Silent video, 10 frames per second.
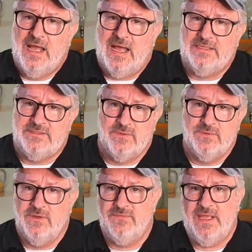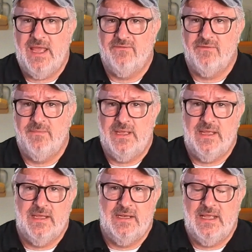I don't know if they have them
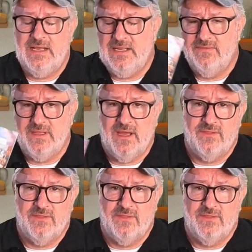in any of the